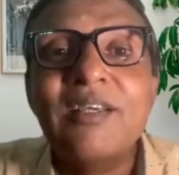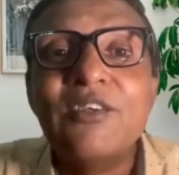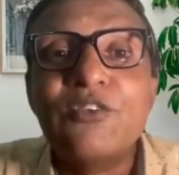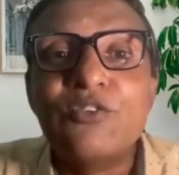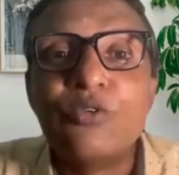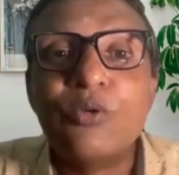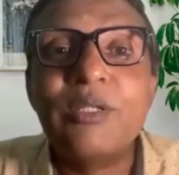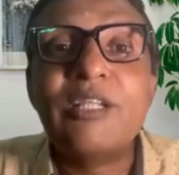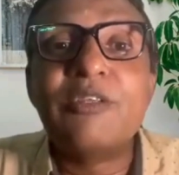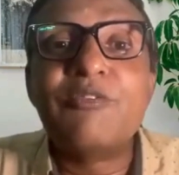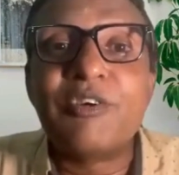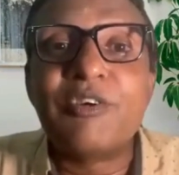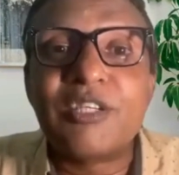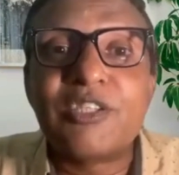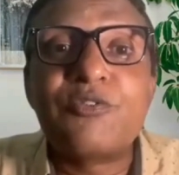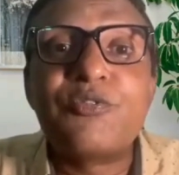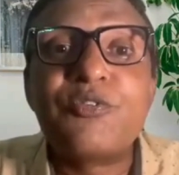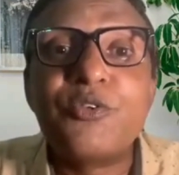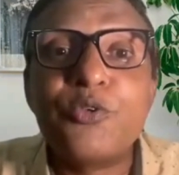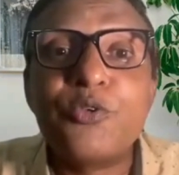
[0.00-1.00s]
So in the
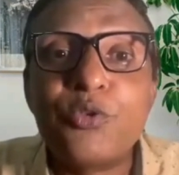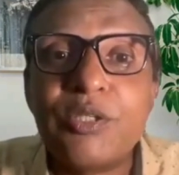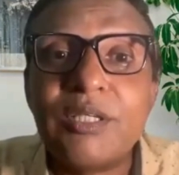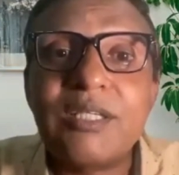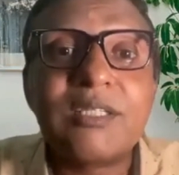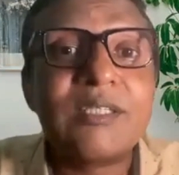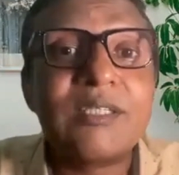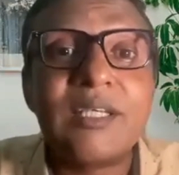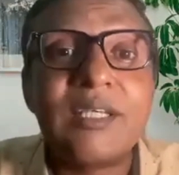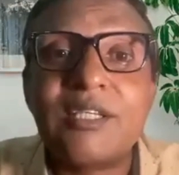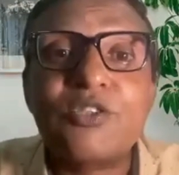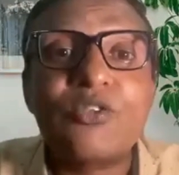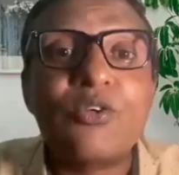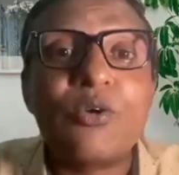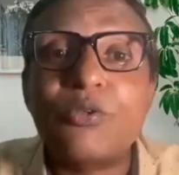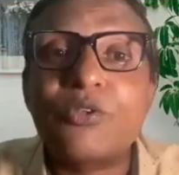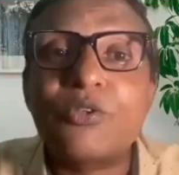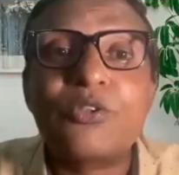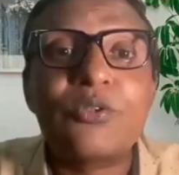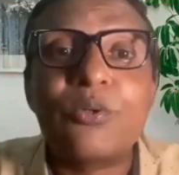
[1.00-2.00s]
first few years, there is
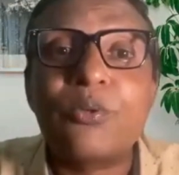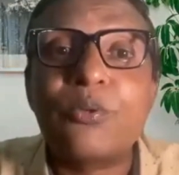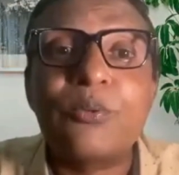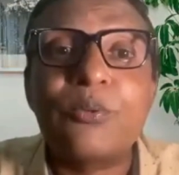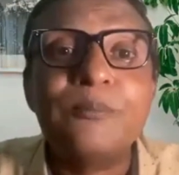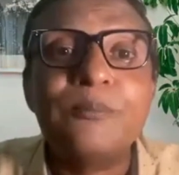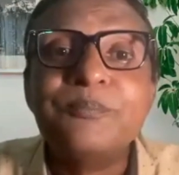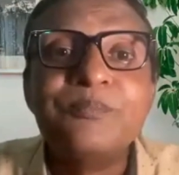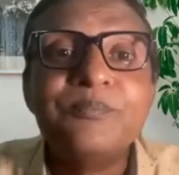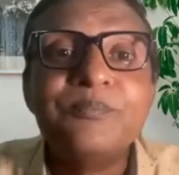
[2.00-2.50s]
also,